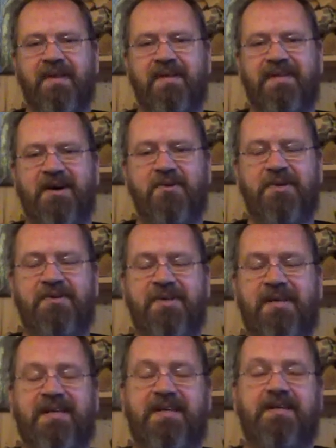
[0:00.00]
The only
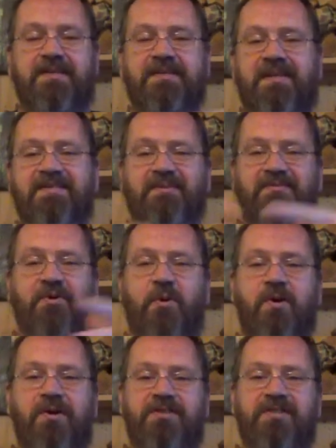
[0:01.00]
thing is that, of
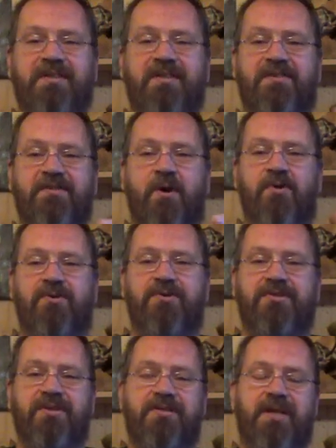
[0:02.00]
course, like,
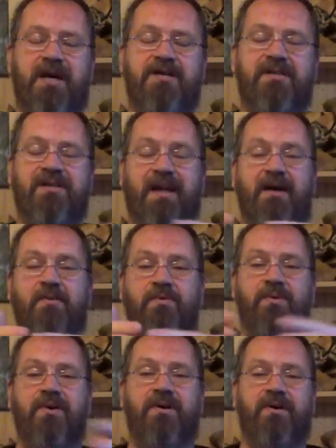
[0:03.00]
democracy is actually now
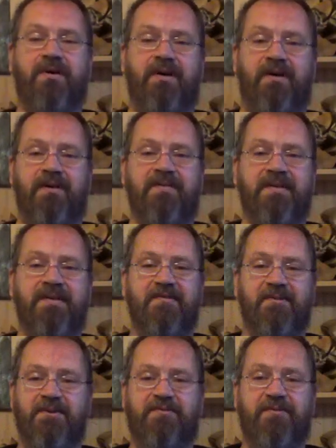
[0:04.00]
working.
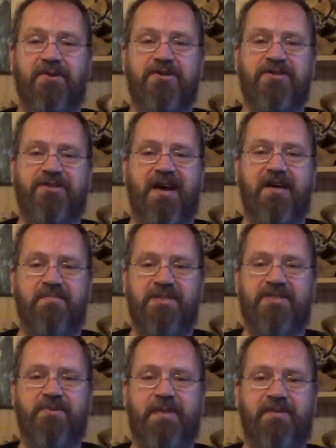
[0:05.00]
For the first time
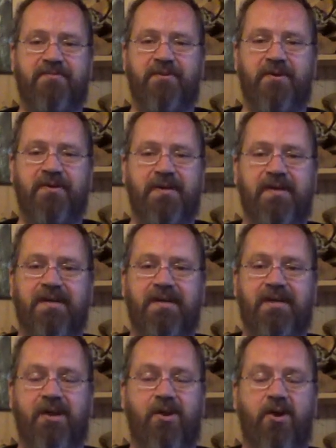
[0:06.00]
in Sweden,
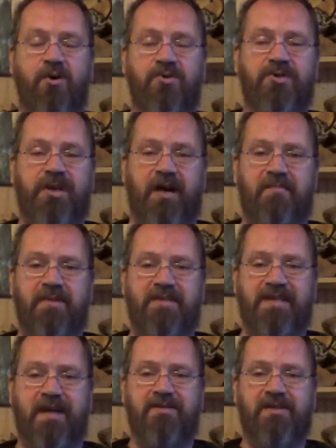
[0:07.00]
in a long time,
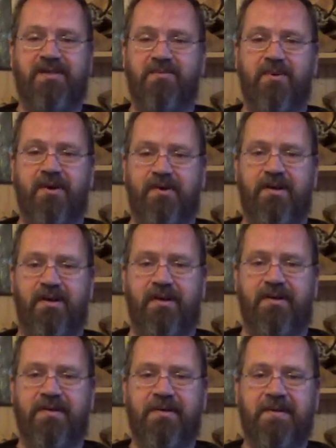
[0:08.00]
it's actually working.
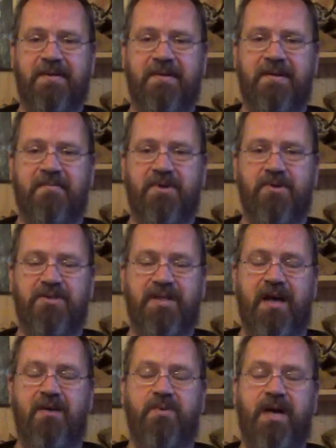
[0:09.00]
Because
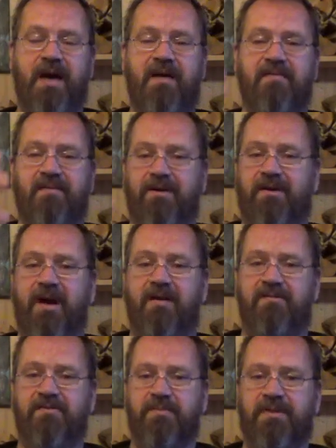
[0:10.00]
now we have a
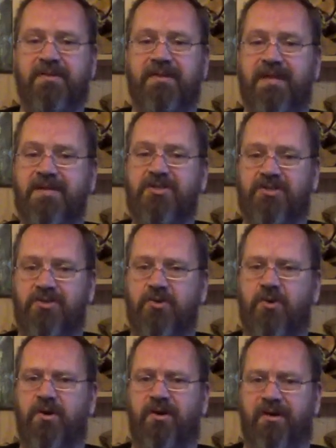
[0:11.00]
government that
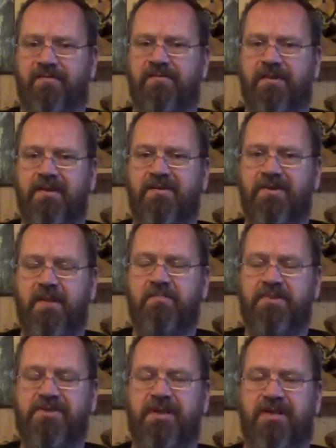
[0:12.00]
sort of
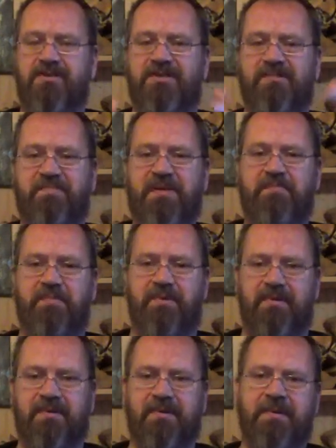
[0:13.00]
represents the people.